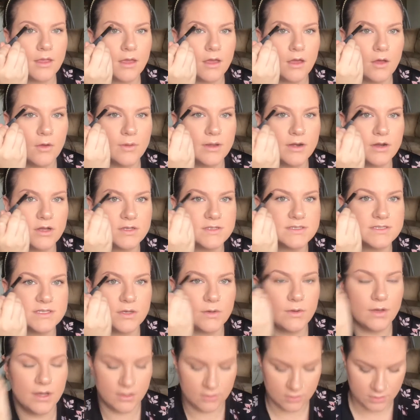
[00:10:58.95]
Oh, and
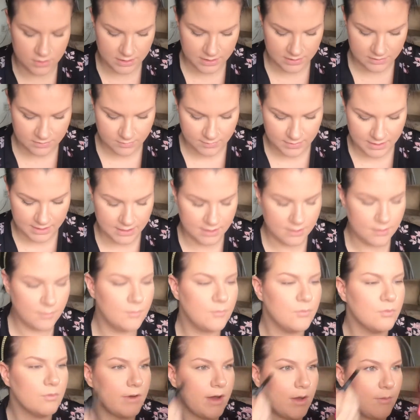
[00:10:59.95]
also underneath my
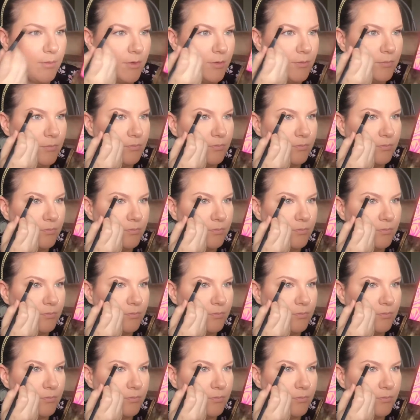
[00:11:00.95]
brow bone.